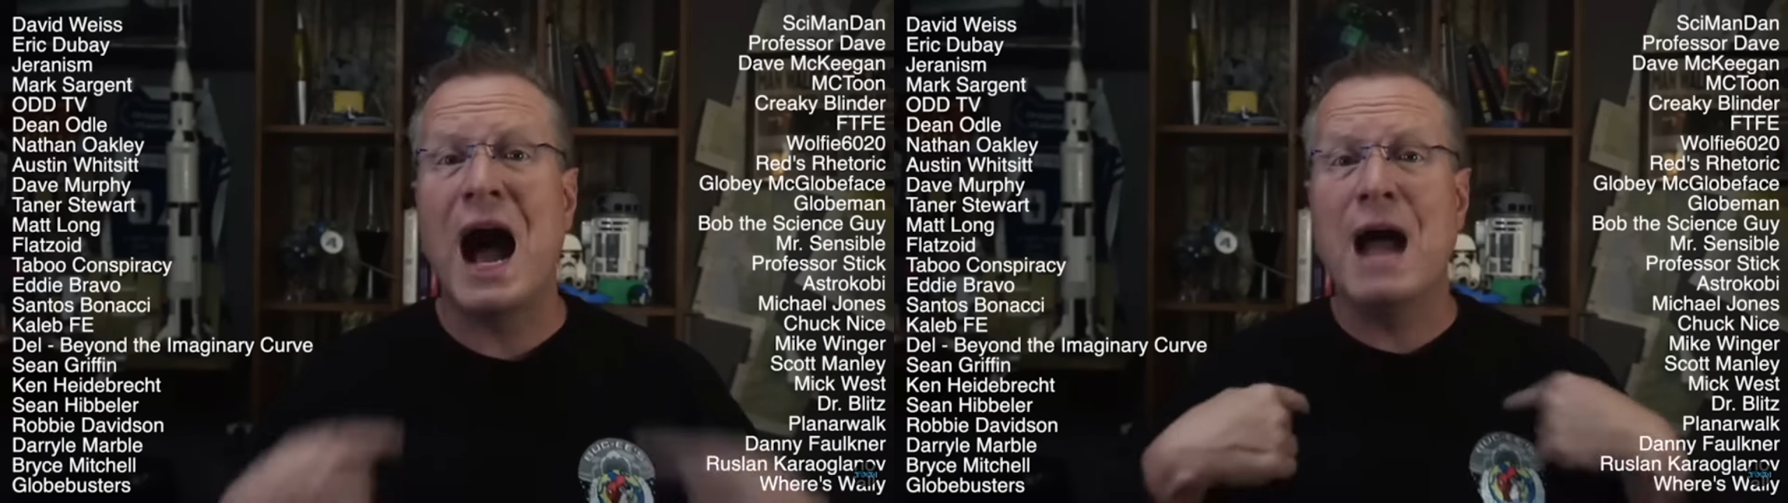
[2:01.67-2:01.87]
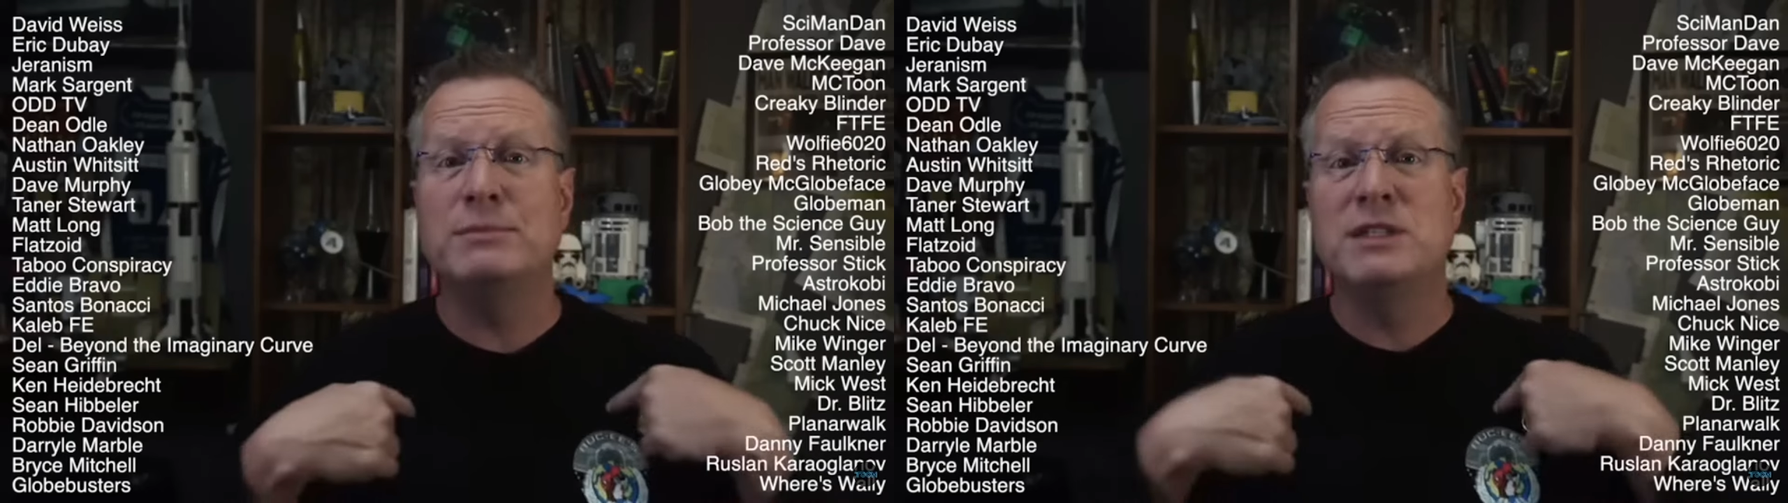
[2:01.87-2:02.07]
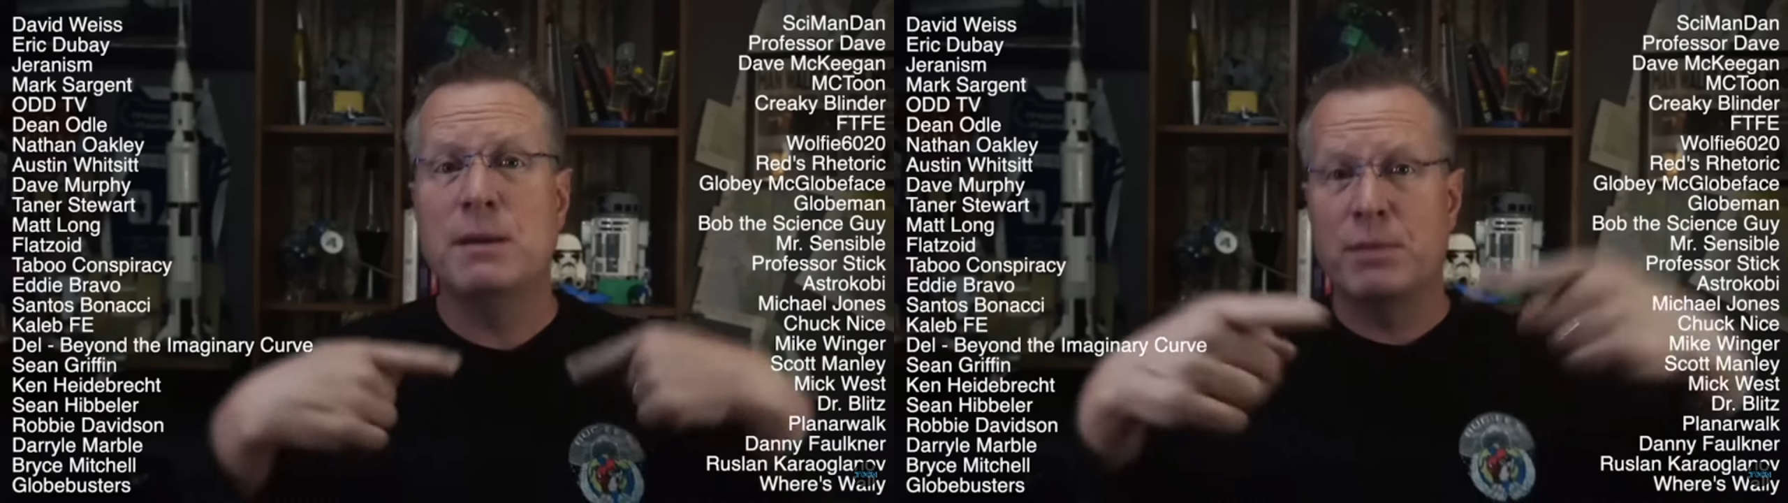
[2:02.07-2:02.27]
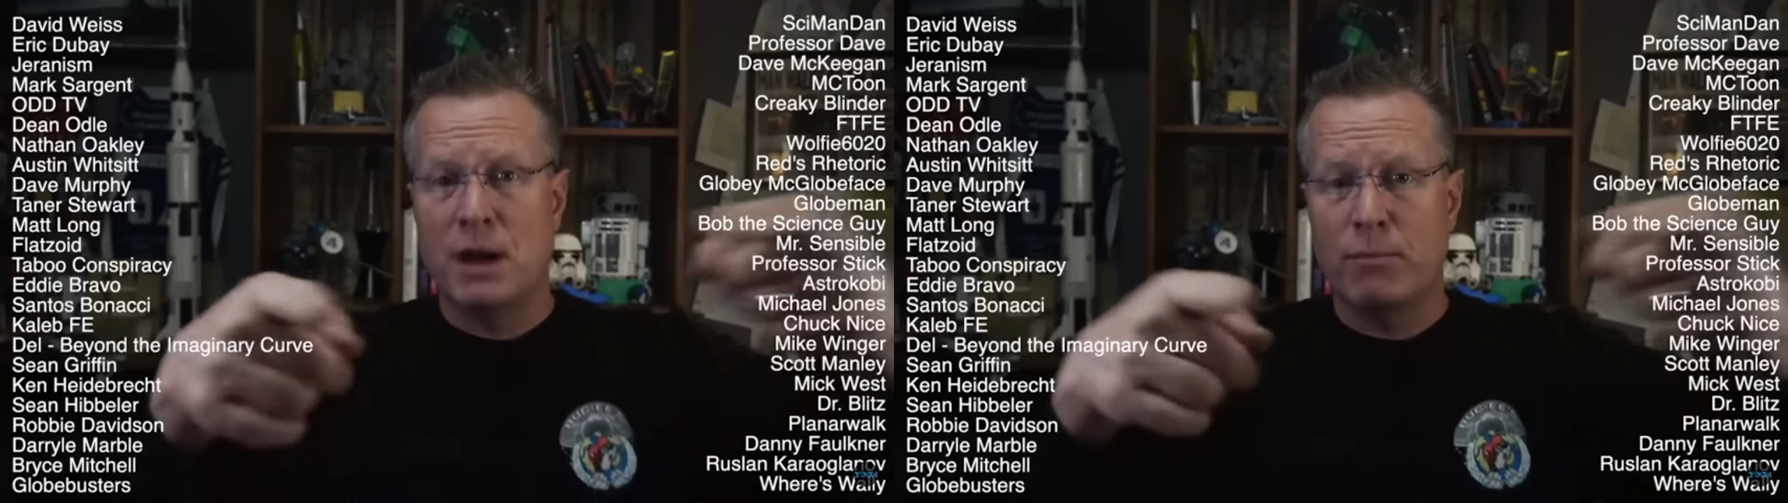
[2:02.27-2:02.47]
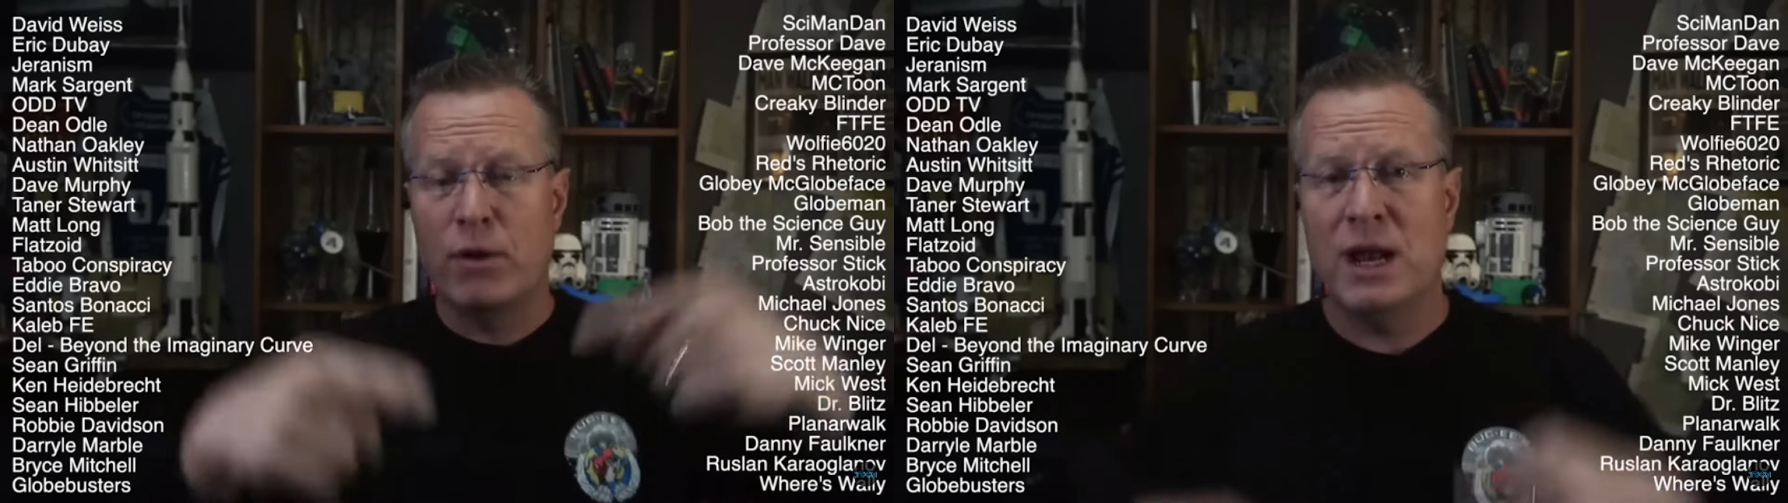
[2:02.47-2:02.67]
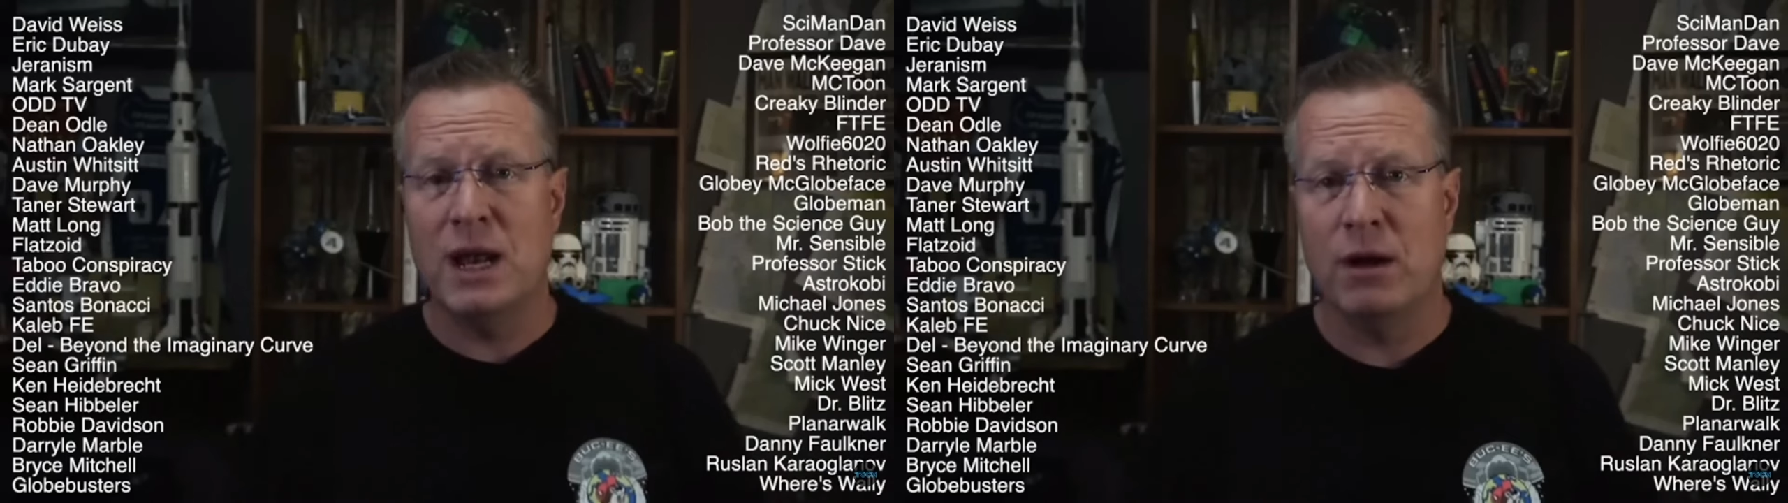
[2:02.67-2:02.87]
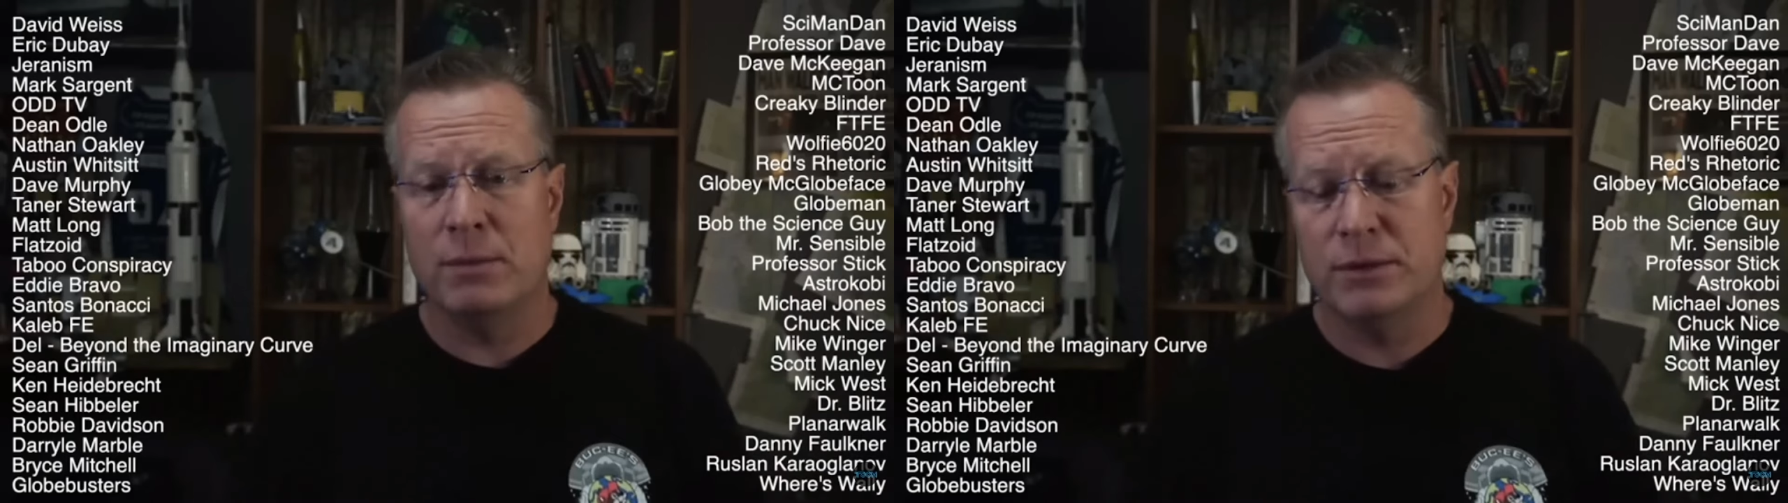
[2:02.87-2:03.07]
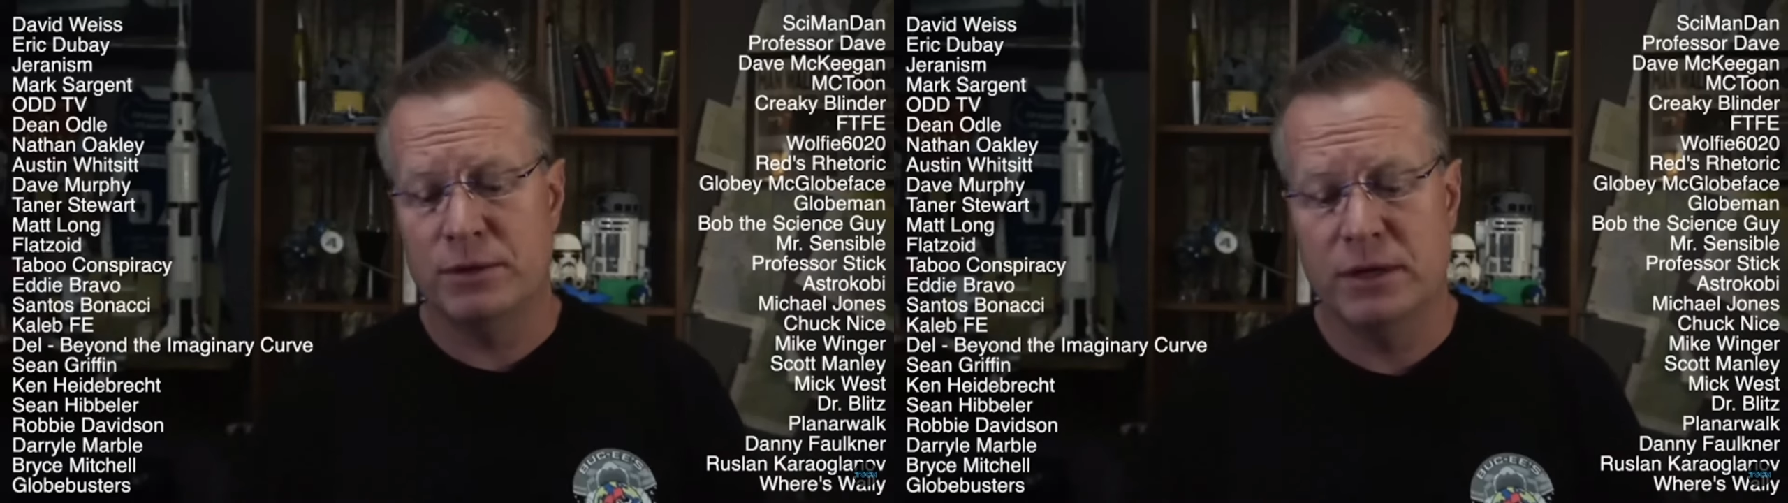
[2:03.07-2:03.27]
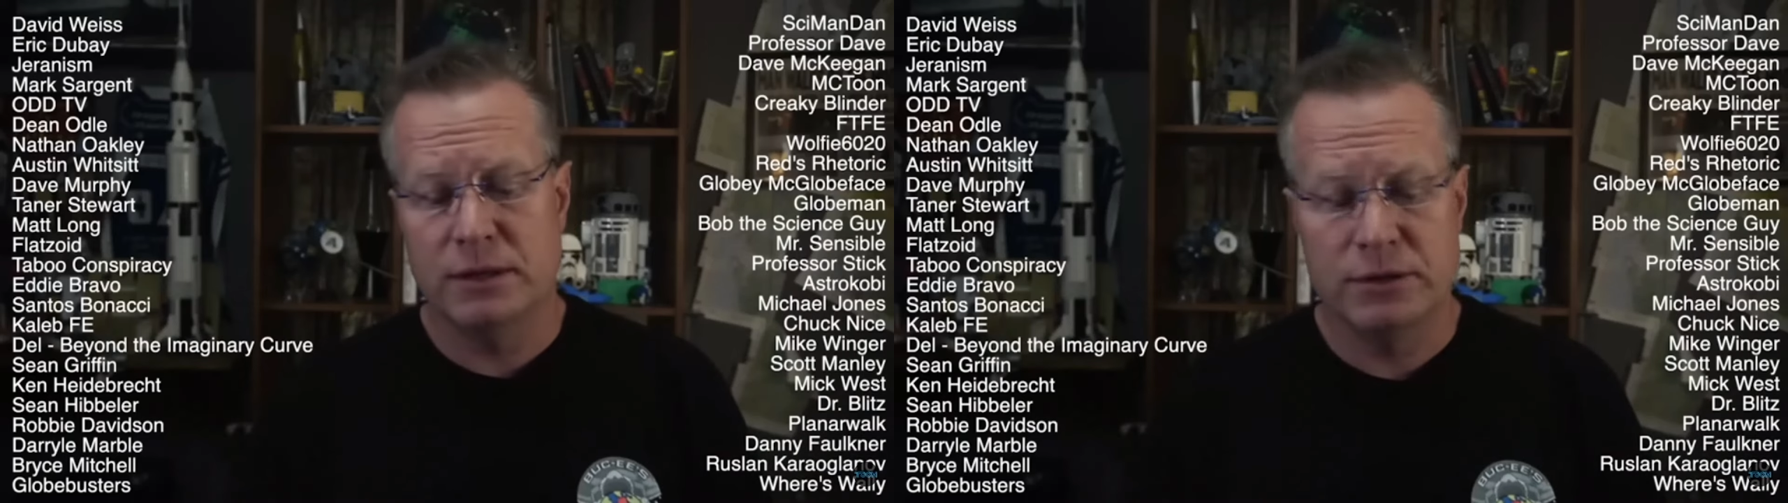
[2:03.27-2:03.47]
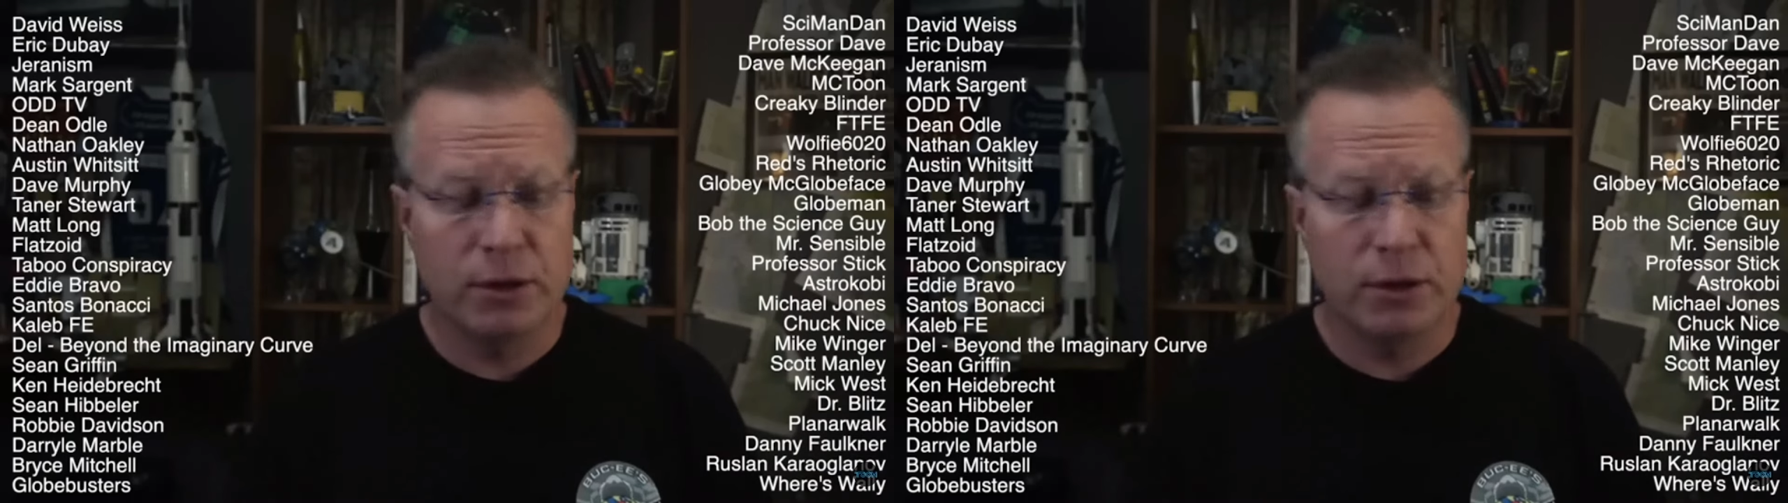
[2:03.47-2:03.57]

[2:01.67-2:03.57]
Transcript: I'm stepping up right now. I'm doing it.